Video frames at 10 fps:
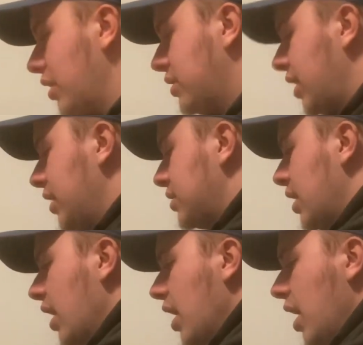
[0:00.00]
it tastes.
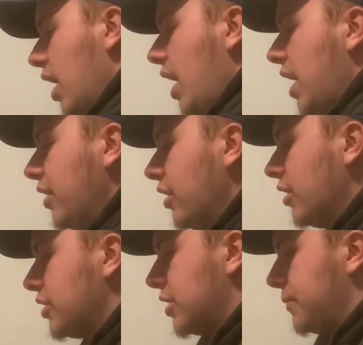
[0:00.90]
And
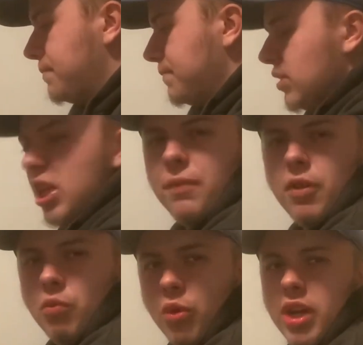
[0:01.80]
there's
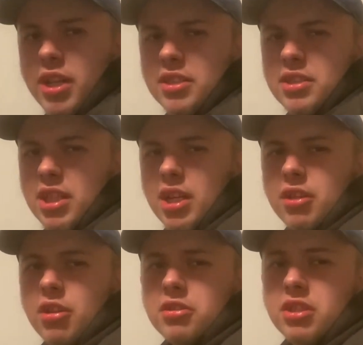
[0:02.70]
different ones.
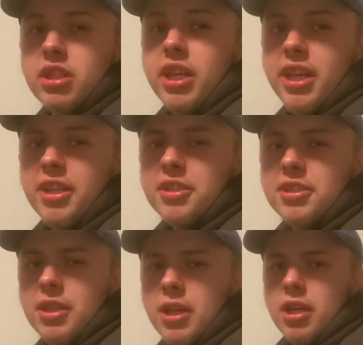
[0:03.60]
There's glazed
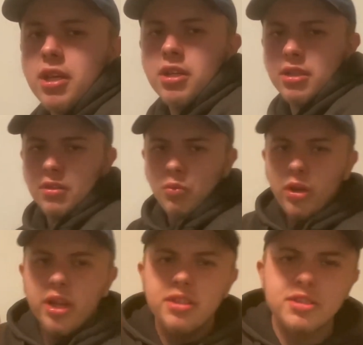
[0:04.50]

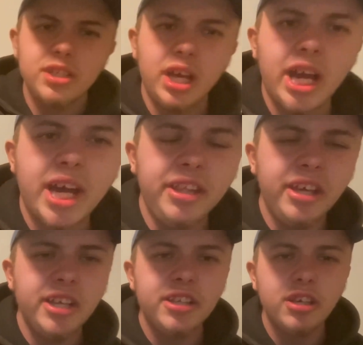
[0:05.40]
ones, and
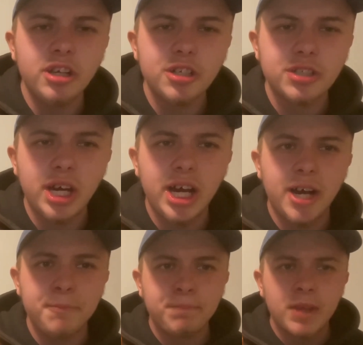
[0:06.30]
then there's
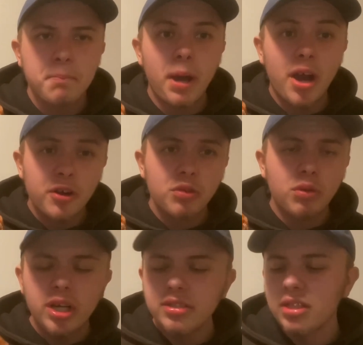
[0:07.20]
um, powder
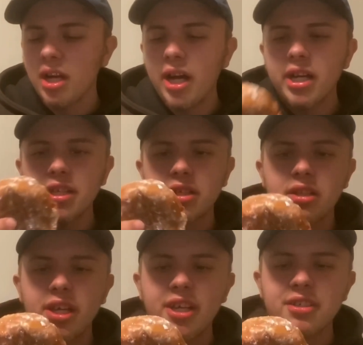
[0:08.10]
ones. I got the
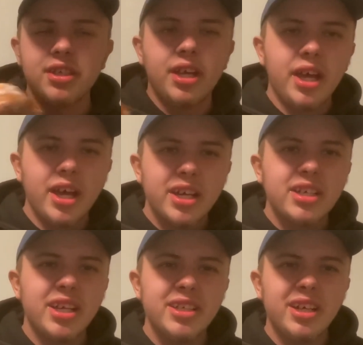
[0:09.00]
glazed because
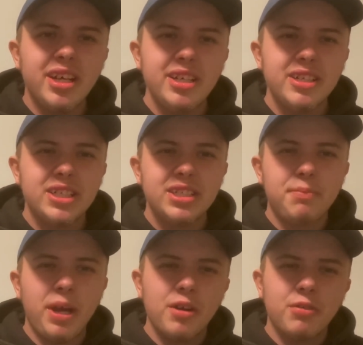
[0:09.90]
I thought the
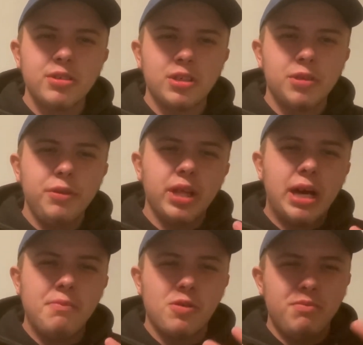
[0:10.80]
powder ones are could be a
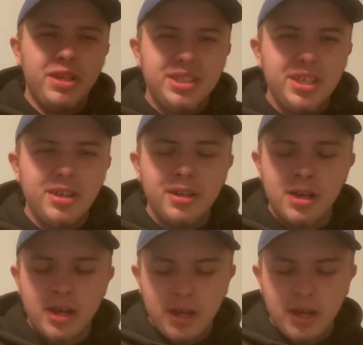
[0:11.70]
lot more messier